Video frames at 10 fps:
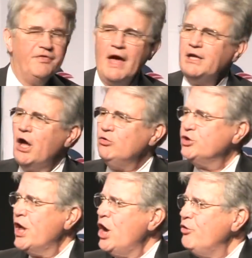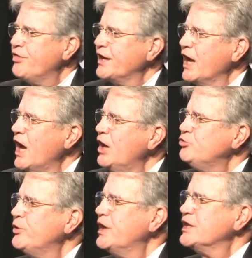They don't know that
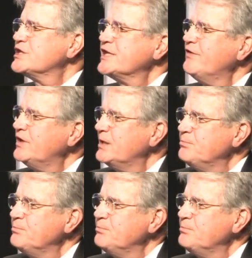170